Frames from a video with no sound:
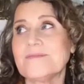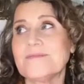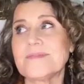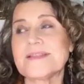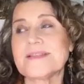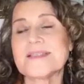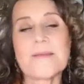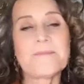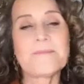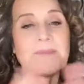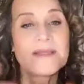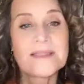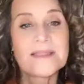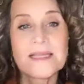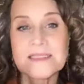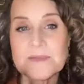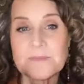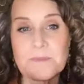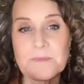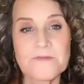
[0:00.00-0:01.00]
something
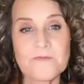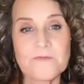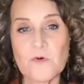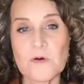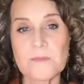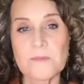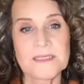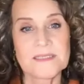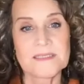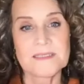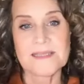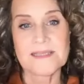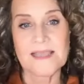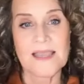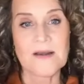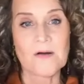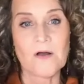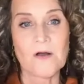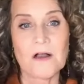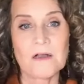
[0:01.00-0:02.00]
that's a performance
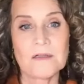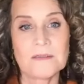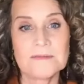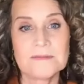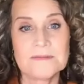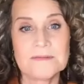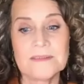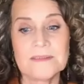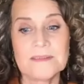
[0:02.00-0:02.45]
at all.